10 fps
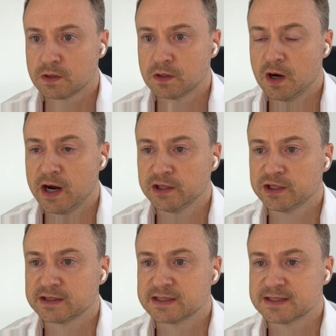All right, look
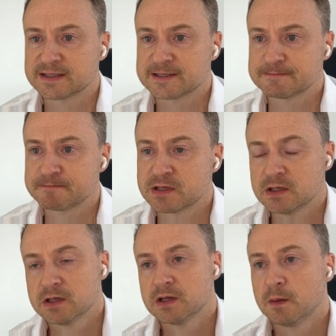at this.
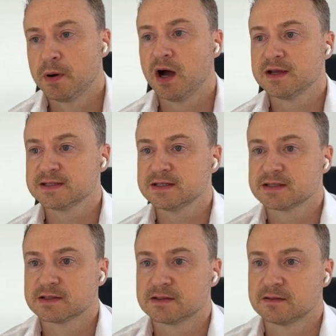Pause
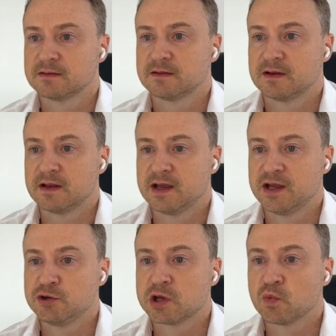it,
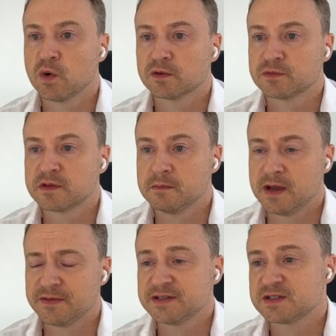and you can work through the
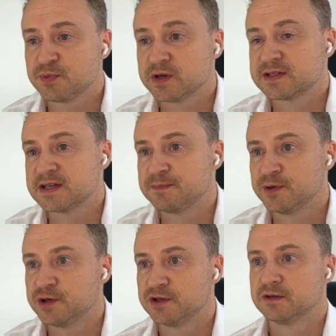math. This is pretty
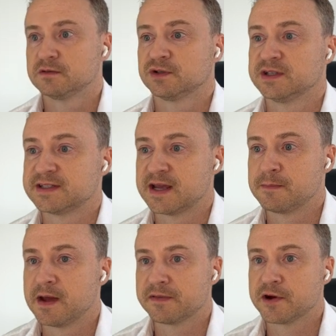simple real estate
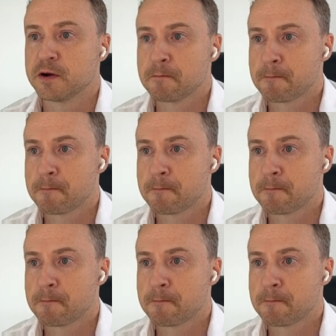math here.